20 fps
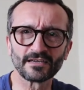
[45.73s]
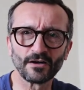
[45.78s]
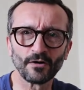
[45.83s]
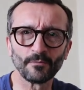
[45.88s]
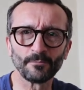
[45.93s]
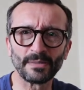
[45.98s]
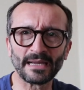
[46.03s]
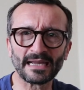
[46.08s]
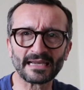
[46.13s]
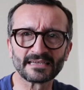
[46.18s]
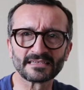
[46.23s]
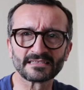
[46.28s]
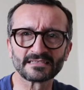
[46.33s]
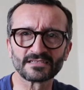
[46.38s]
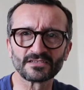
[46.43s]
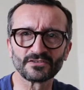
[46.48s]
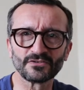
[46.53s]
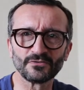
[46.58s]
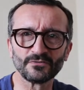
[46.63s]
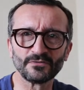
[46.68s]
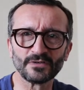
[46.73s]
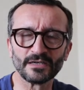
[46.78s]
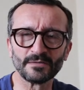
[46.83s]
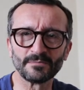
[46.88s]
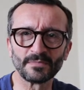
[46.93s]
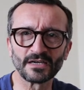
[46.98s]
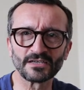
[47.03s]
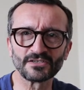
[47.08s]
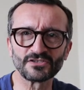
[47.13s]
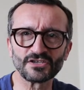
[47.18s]
got back to
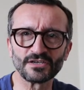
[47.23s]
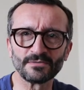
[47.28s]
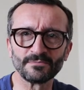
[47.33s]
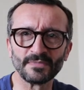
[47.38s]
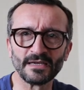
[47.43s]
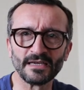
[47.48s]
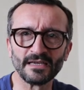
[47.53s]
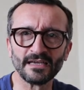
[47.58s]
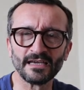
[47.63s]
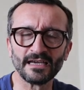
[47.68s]
my gym,